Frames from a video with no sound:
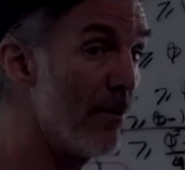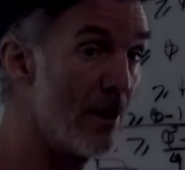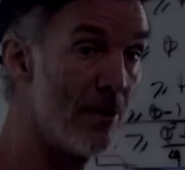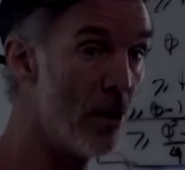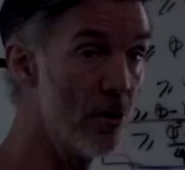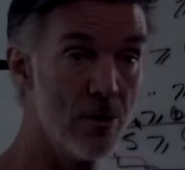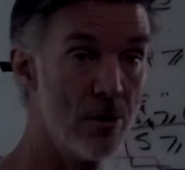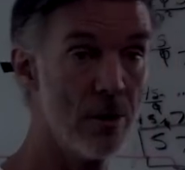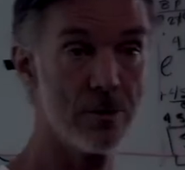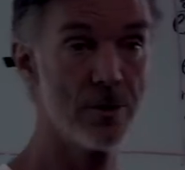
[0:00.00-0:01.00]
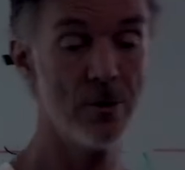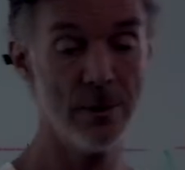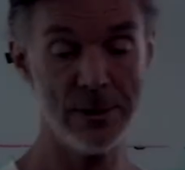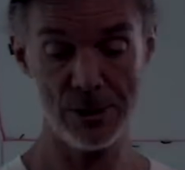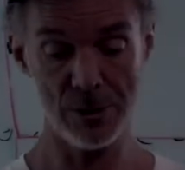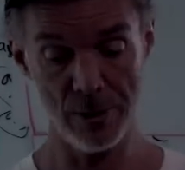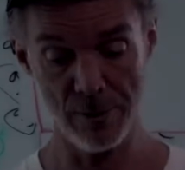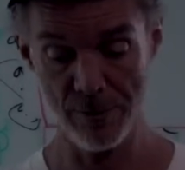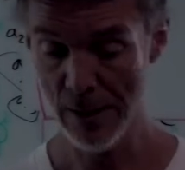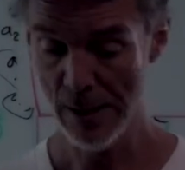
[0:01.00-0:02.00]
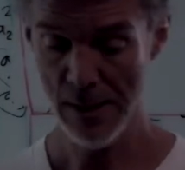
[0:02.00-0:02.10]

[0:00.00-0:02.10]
even if all you look to is sort of